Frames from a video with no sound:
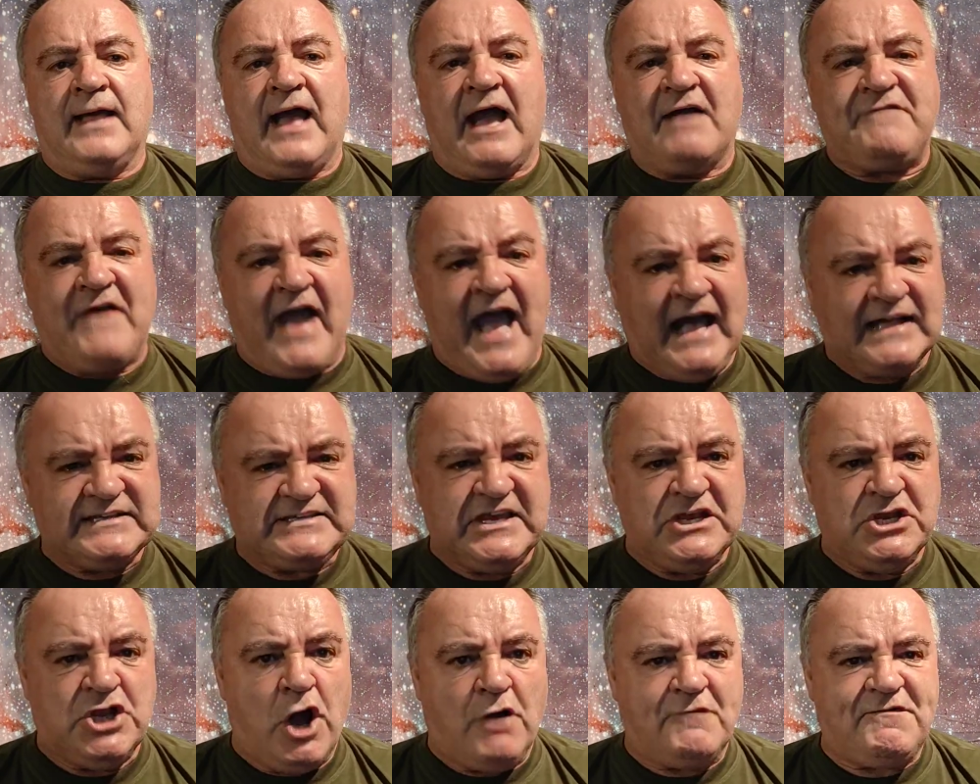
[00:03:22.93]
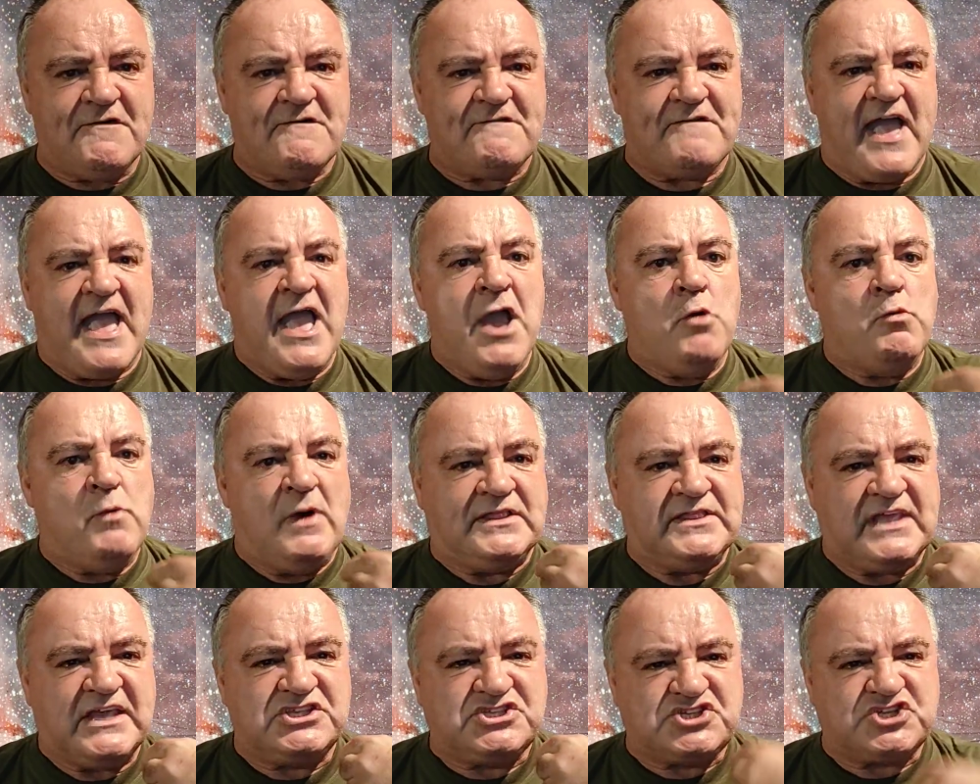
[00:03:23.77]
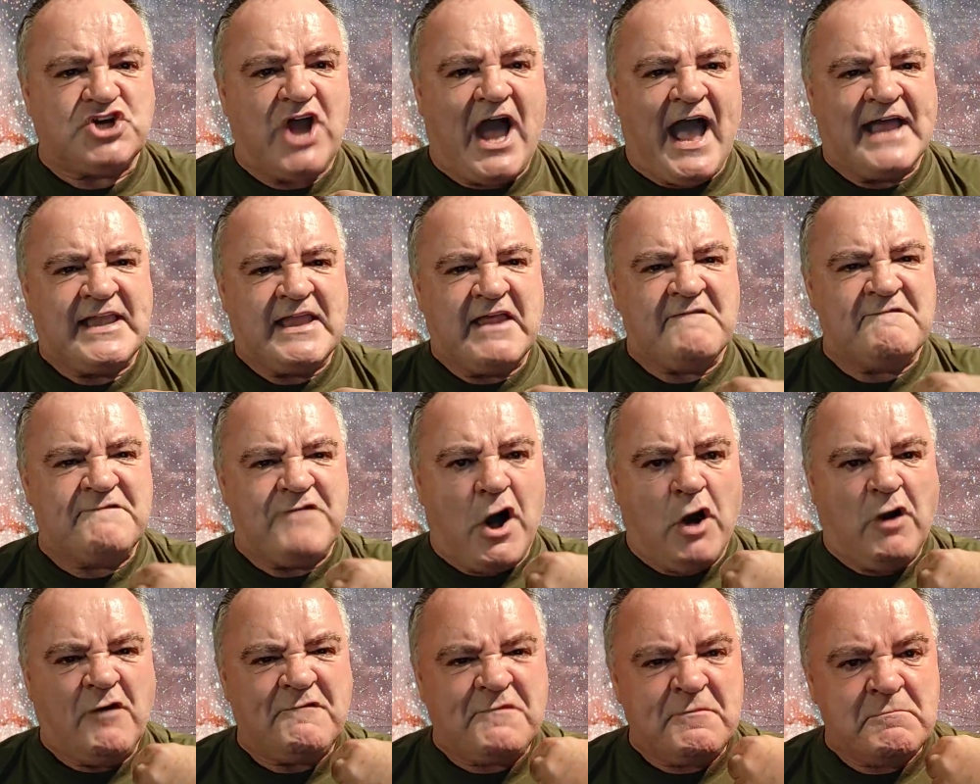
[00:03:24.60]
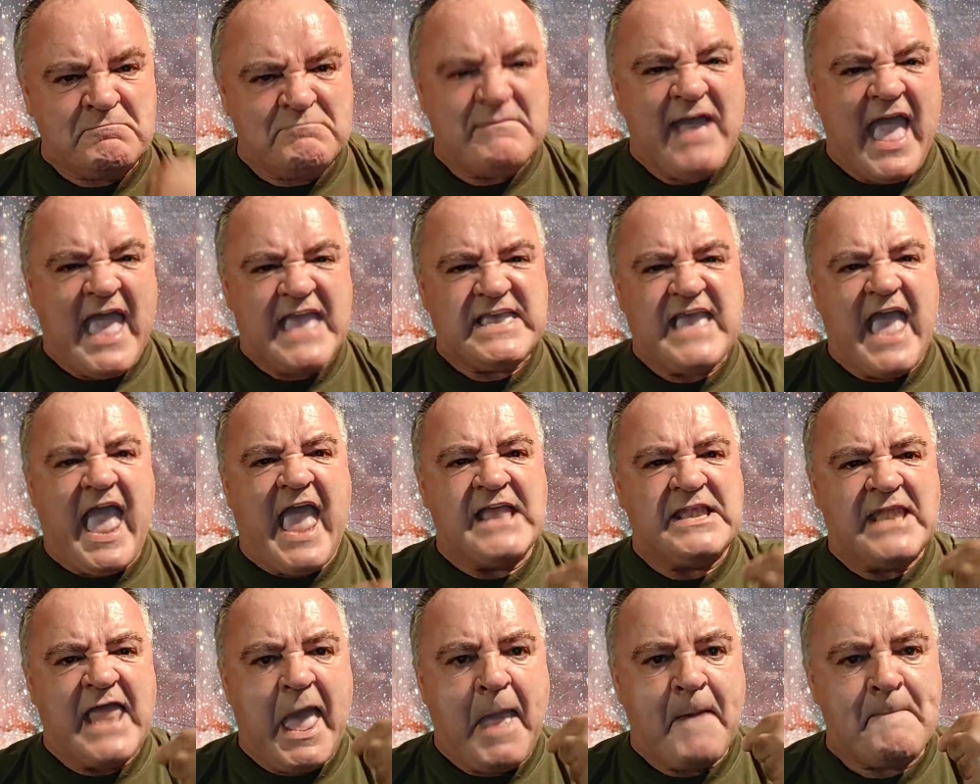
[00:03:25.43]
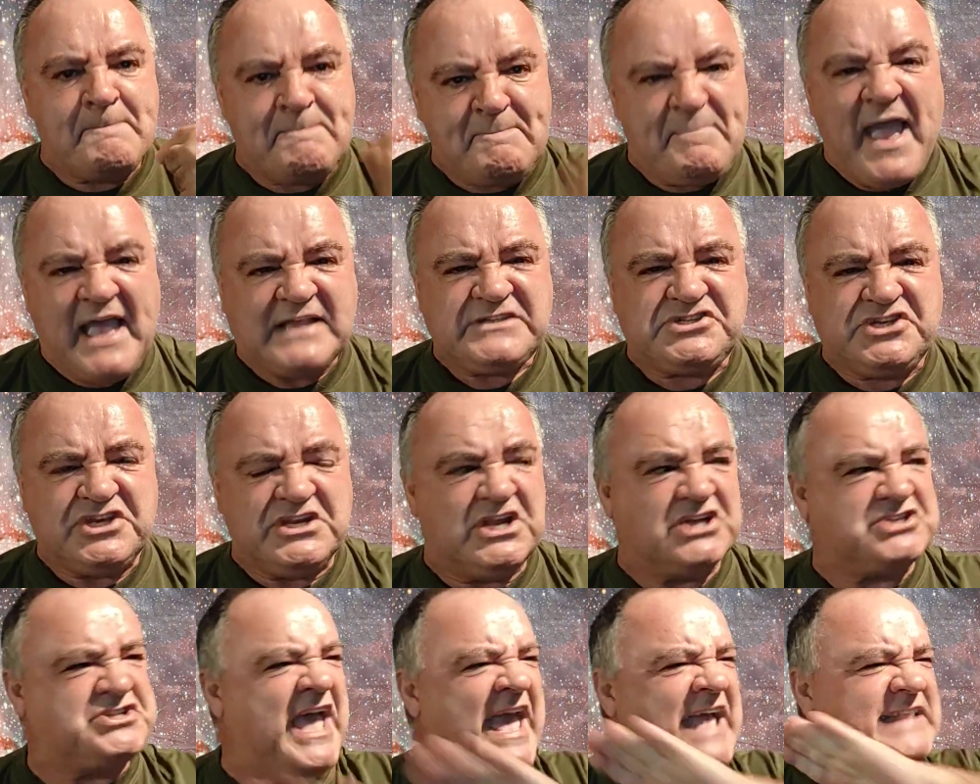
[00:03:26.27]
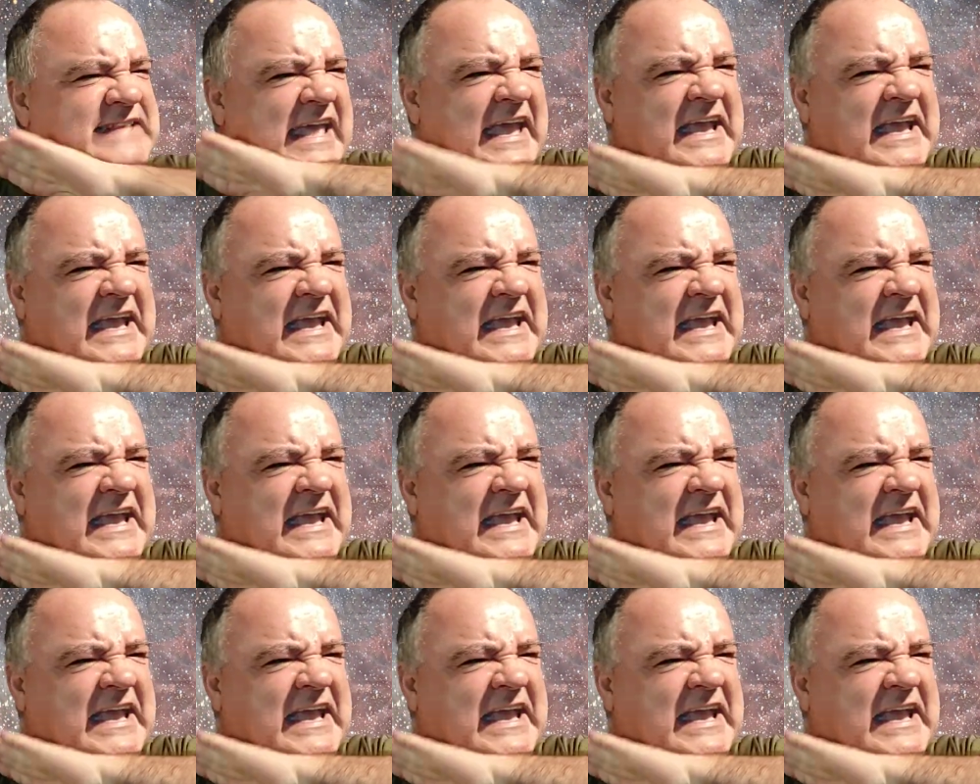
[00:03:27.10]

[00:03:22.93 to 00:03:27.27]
I've had enough of it when they try and involve me in their bitchiness.